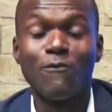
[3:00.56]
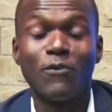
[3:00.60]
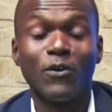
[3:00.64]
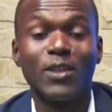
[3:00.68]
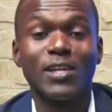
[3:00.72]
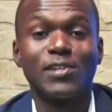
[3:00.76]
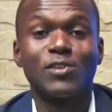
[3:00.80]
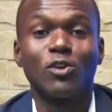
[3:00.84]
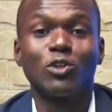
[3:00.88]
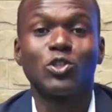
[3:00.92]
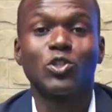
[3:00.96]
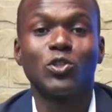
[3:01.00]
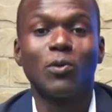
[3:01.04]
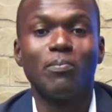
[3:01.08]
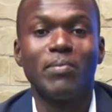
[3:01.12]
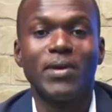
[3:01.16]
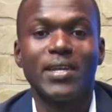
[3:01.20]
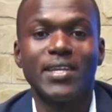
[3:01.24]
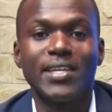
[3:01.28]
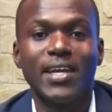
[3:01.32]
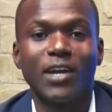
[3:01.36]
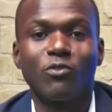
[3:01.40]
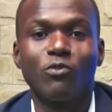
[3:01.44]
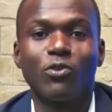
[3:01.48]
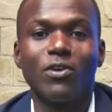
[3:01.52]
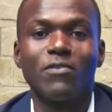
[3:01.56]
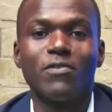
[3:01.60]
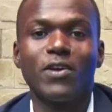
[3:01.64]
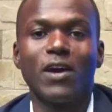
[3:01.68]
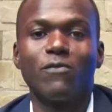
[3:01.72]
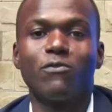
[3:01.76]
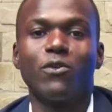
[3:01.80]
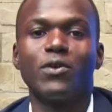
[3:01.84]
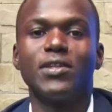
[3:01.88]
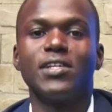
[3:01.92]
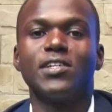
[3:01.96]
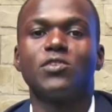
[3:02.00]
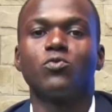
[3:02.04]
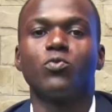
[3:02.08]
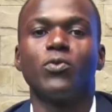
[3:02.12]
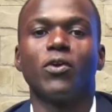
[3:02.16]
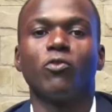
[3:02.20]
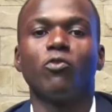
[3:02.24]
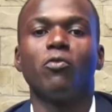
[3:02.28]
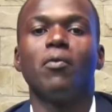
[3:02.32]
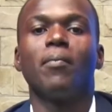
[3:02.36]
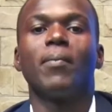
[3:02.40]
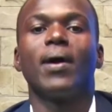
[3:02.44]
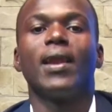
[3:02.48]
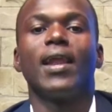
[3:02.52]
for the social media trivia for this week,
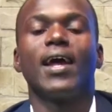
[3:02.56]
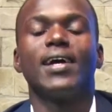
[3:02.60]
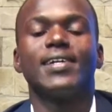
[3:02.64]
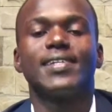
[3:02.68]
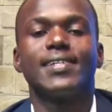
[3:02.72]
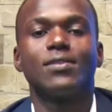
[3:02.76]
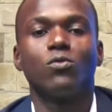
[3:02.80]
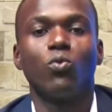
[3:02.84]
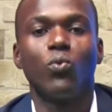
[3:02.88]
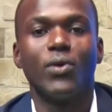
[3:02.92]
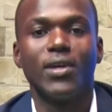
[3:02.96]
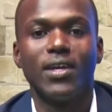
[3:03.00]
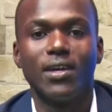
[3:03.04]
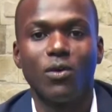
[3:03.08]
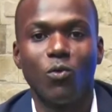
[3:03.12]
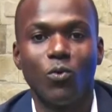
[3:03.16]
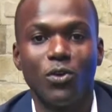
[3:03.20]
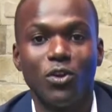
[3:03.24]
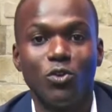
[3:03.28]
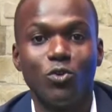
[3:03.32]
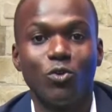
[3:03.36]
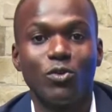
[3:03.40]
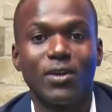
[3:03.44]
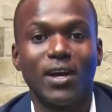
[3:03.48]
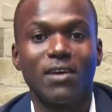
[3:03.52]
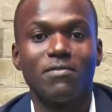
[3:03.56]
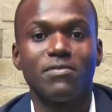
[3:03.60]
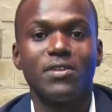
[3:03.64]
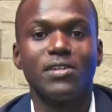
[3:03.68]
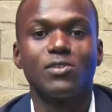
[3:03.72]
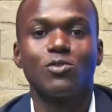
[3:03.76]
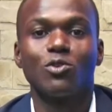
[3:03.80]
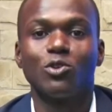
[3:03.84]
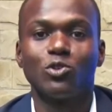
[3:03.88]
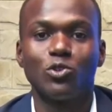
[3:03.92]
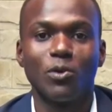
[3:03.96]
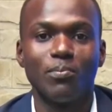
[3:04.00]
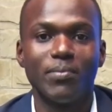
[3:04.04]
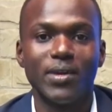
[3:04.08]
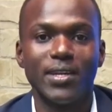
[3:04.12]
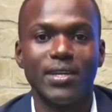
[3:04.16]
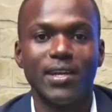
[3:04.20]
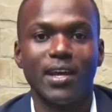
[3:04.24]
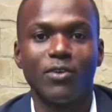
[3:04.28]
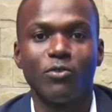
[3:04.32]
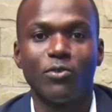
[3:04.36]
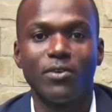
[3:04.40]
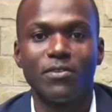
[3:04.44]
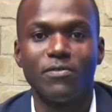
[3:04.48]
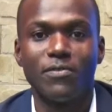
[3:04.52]
remember last week we did not have the social
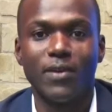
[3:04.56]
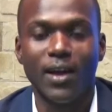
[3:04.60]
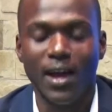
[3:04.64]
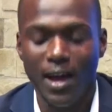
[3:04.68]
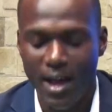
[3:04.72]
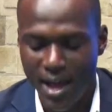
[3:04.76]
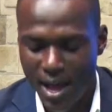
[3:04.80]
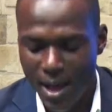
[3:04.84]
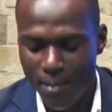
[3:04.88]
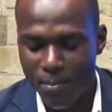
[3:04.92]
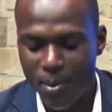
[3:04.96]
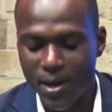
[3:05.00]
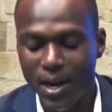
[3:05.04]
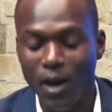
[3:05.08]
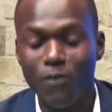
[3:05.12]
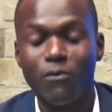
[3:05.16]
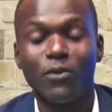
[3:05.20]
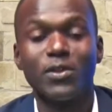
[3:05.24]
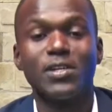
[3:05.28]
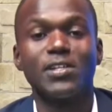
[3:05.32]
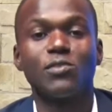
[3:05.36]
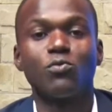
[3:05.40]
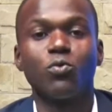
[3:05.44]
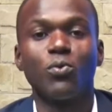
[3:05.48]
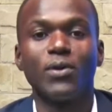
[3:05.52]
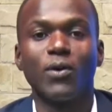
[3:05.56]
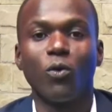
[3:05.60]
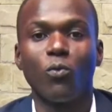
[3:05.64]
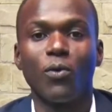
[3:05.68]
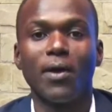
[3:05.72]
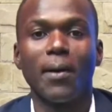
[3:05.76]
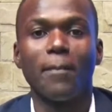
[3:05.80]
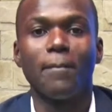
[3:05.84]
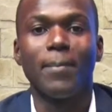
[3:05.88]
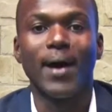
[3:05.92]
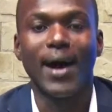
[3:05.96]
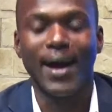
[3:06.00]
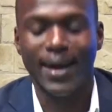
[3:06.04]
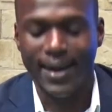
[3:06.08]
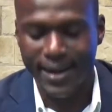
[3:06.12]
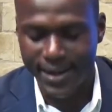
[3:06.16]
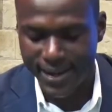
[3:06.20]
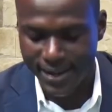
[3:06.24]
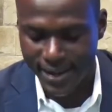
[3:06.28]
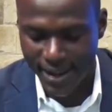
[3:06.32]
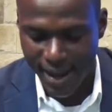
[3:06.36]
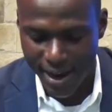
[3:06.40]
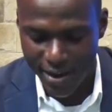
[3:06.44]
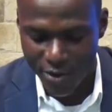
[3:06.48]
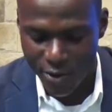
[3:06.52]
media trivia, but now for this week we are back
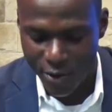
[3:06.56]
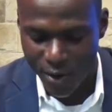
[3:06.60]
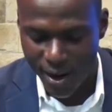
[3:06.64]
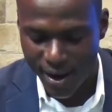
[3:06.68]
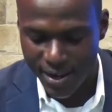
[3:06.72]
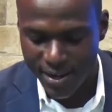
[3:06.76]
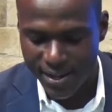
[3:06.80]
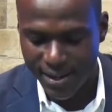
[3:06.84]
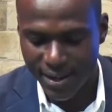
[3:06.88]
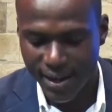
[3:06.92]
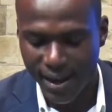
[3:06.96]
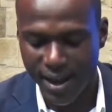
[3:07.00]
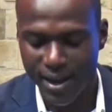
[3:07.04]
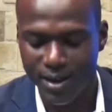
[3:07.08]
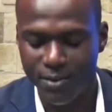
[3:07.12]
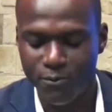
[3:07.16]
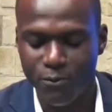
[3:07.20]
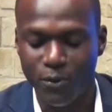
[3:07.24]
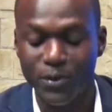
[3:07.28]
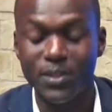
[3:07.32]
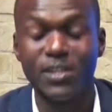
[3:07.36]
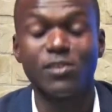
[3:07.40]
and running, and for